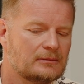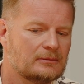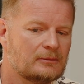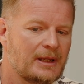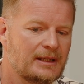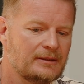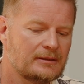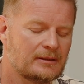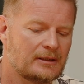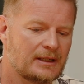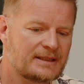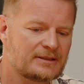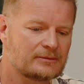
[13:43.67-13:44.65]
when
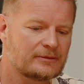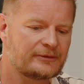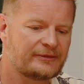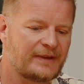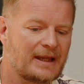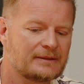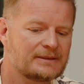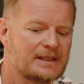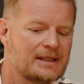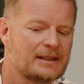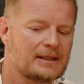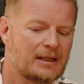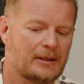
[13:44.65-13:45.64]
I sort of founded
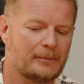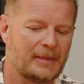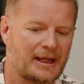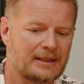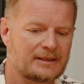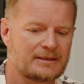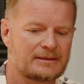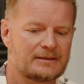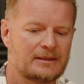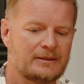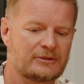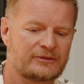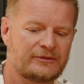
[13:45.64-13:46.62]
IncomeMAX,
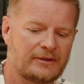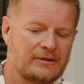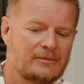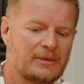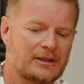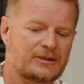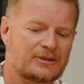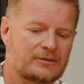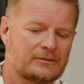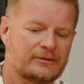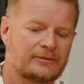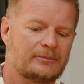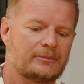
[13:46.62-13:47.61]
it was very much
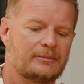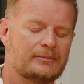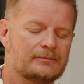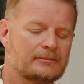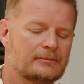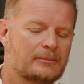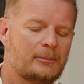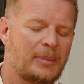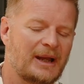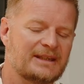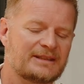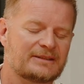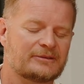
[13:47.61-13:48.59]
sort of
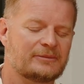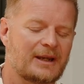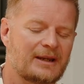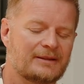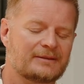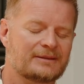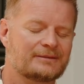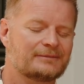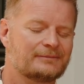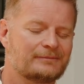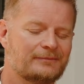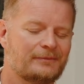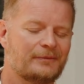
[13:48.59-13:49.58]
based around
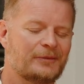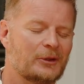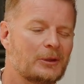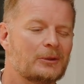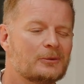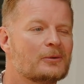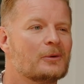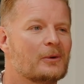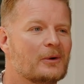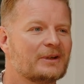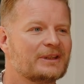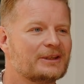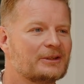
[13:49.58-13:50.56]
the
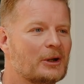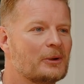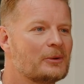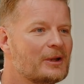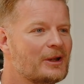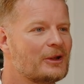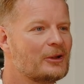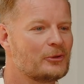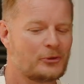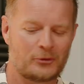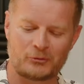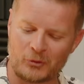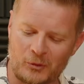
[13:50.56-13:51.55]
law, you know,
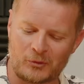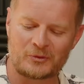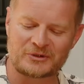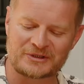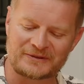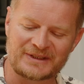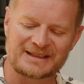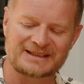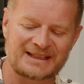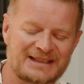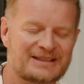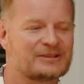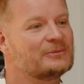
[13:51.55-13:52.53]
the rules of the
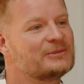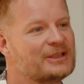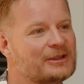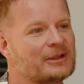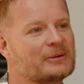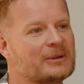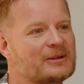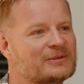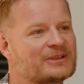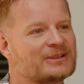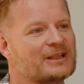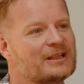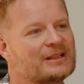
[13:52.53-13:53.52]
system. You know, it
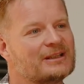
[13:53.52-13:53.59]
was...